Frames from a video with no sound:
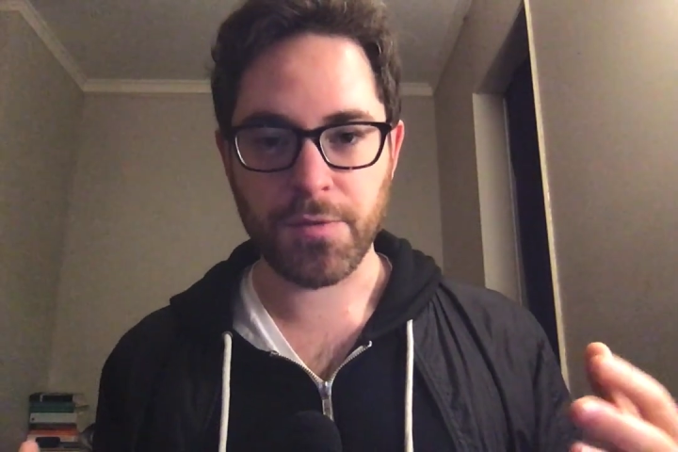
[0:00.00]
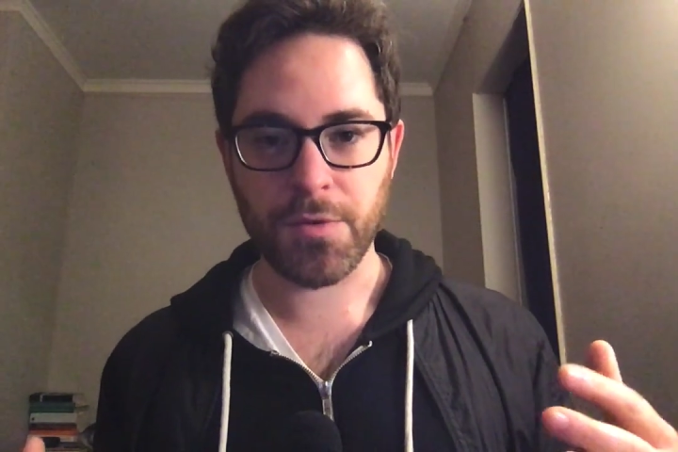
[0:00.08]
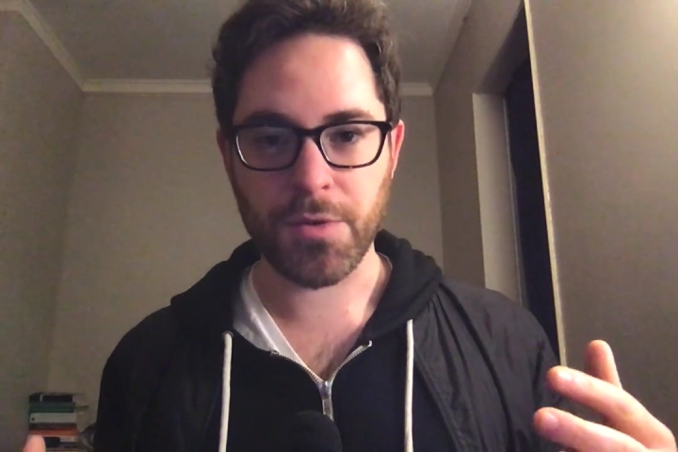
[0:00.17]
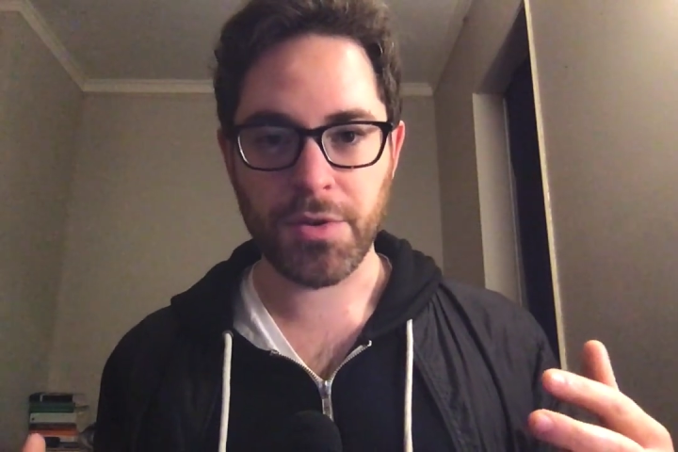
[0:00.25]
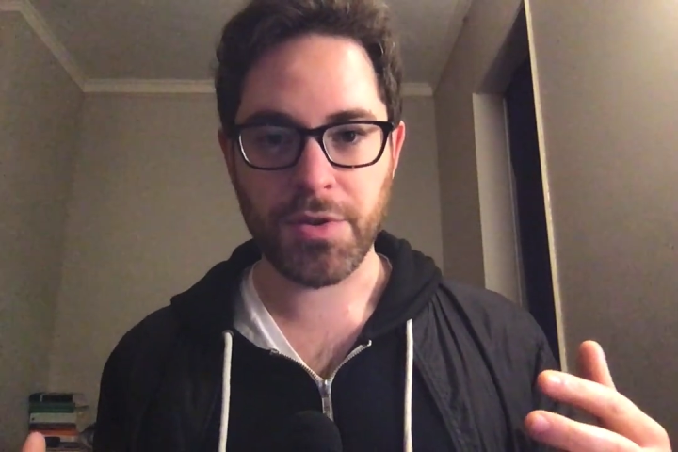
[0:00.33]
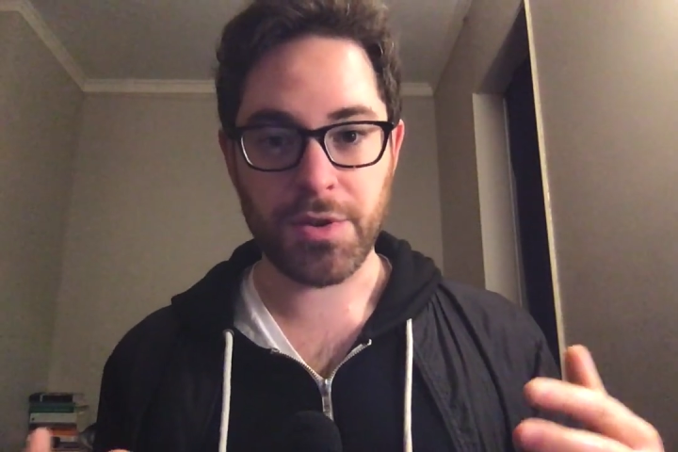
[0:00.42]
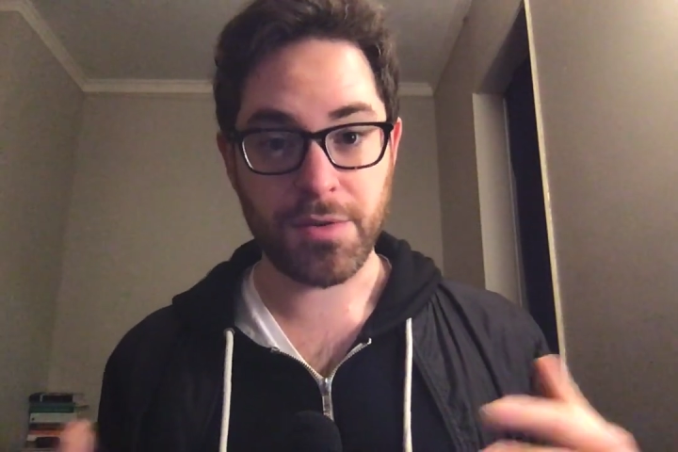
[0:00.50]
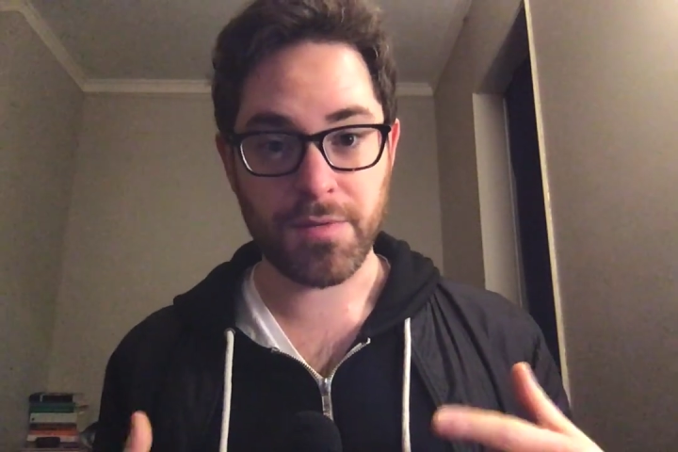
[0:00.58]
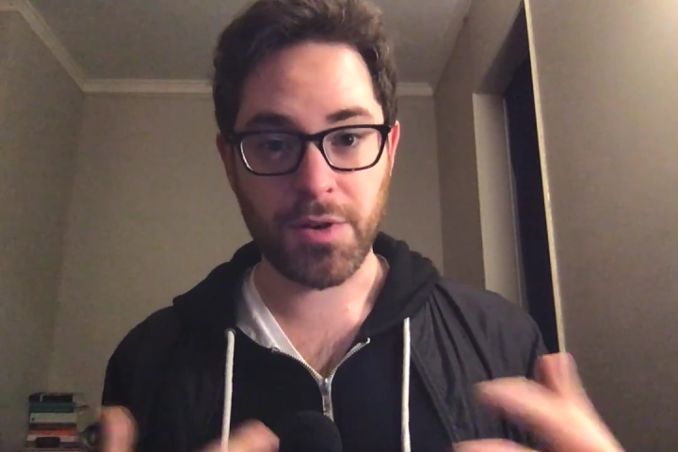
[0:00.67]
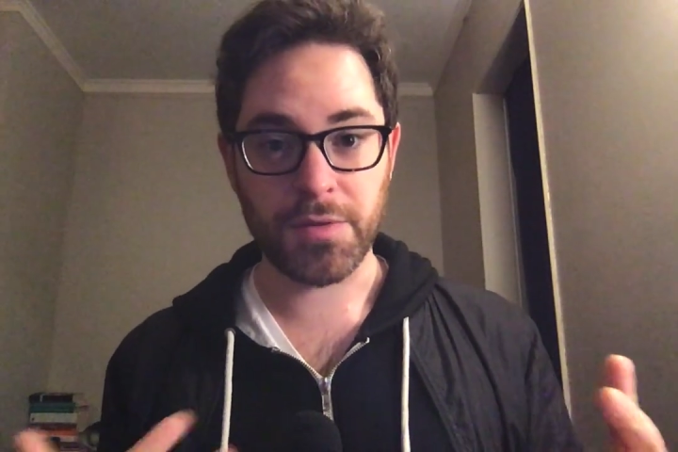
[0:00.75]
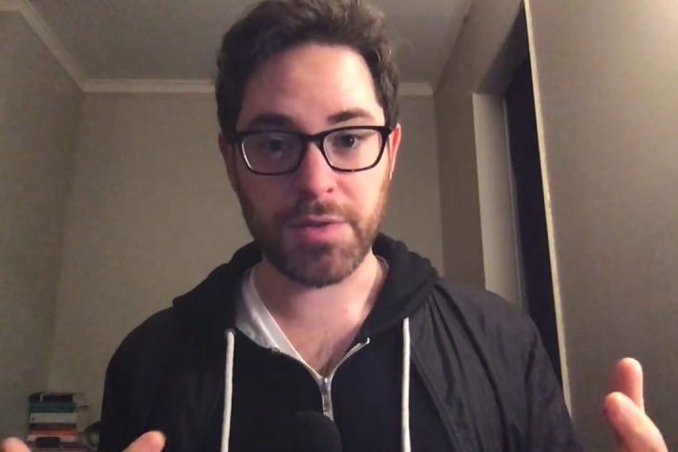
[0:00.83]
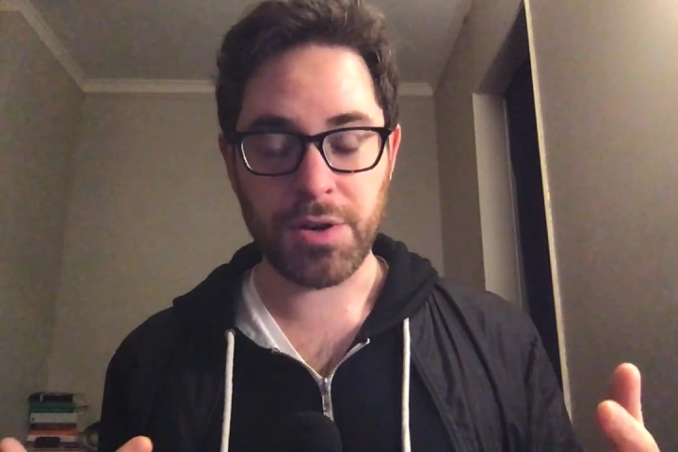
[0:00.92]
forth that are
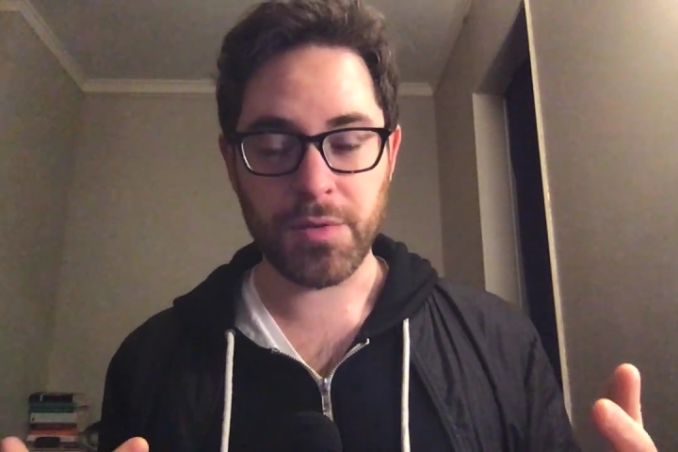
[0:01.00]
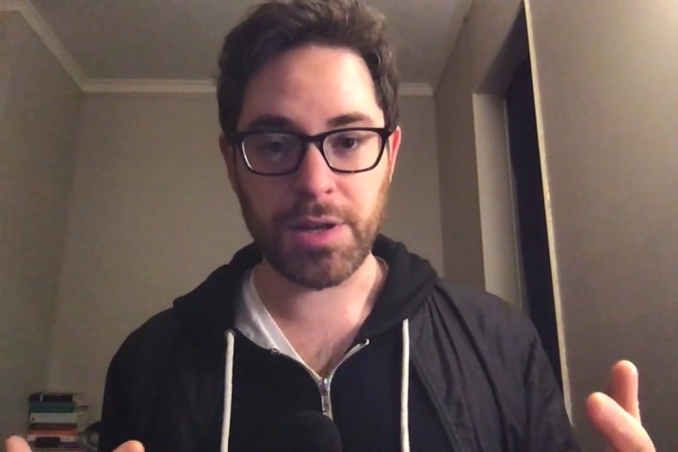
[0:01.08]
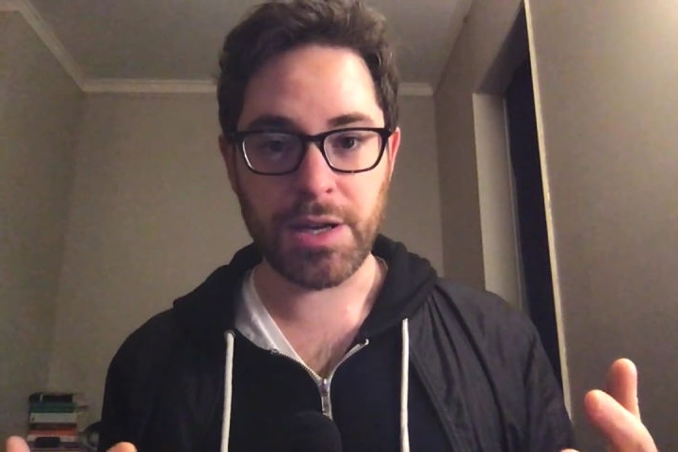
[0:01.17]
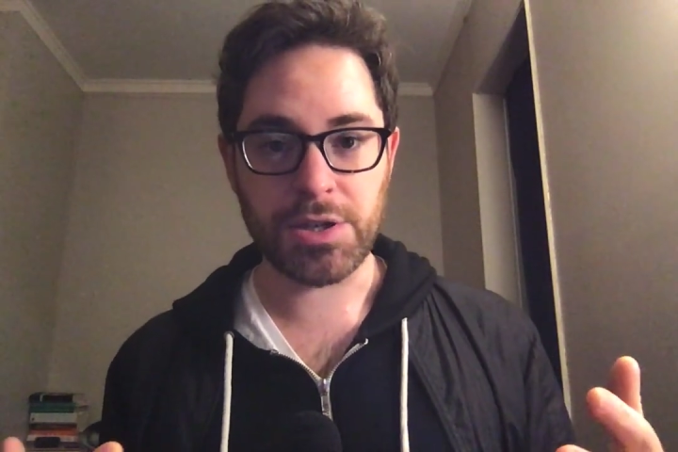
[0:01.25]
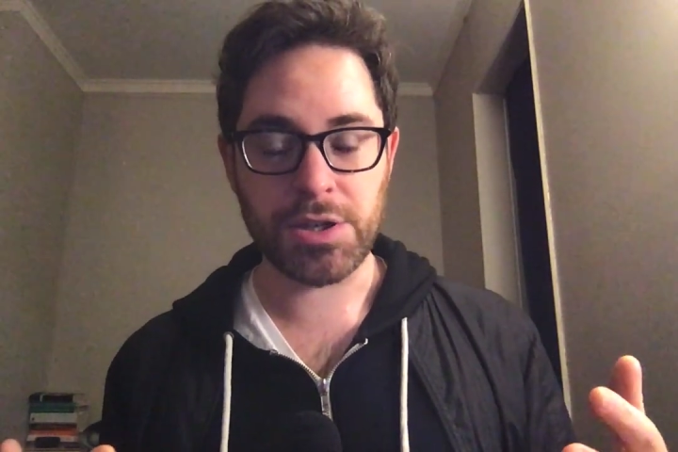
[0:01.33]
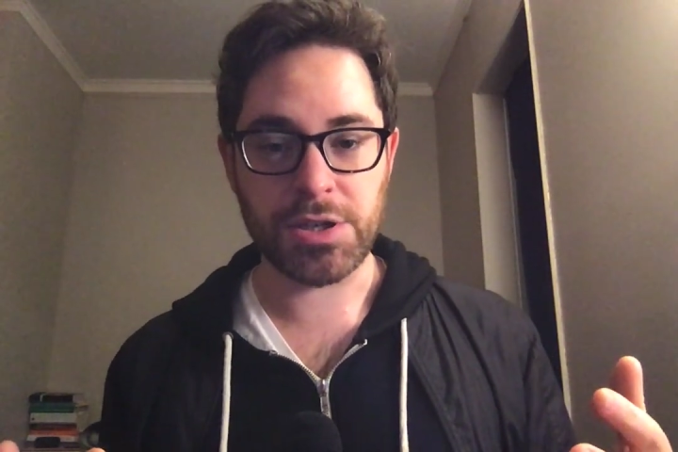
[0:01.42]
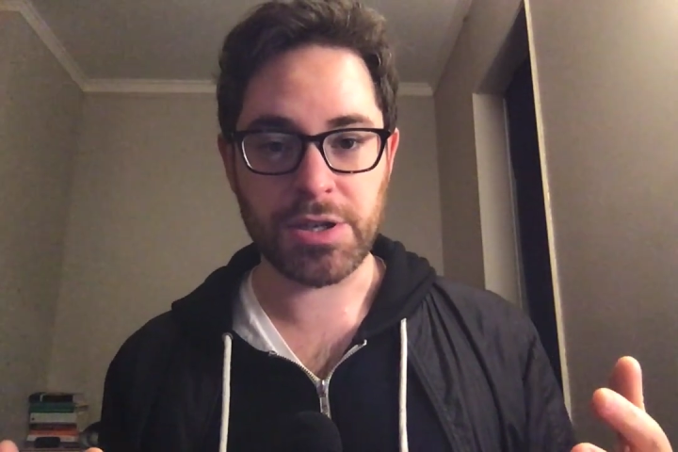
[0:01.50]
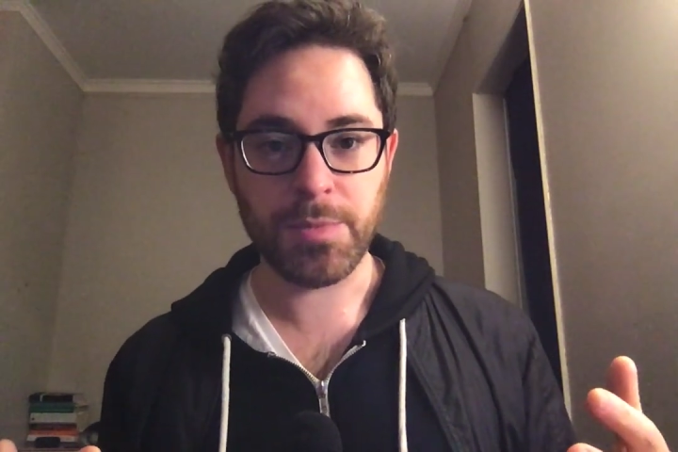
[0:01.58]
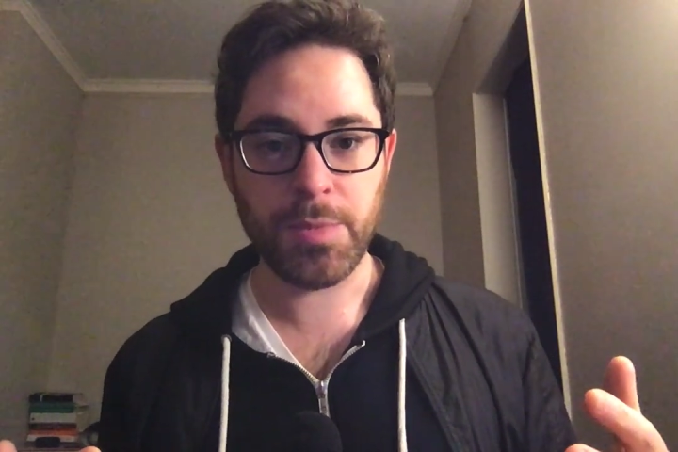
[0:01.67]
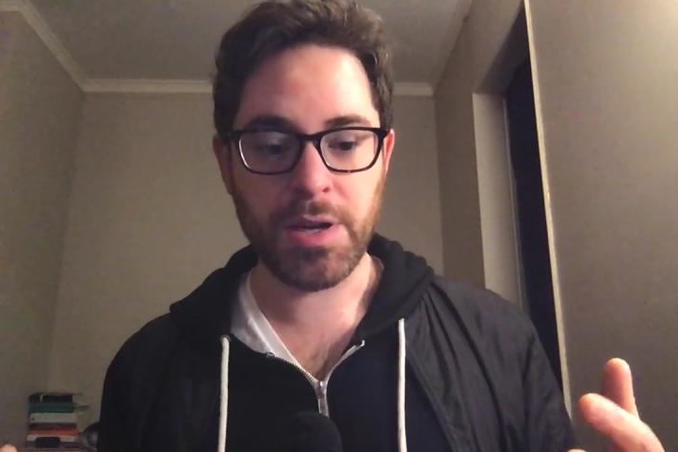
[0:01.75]
involved in your relationship.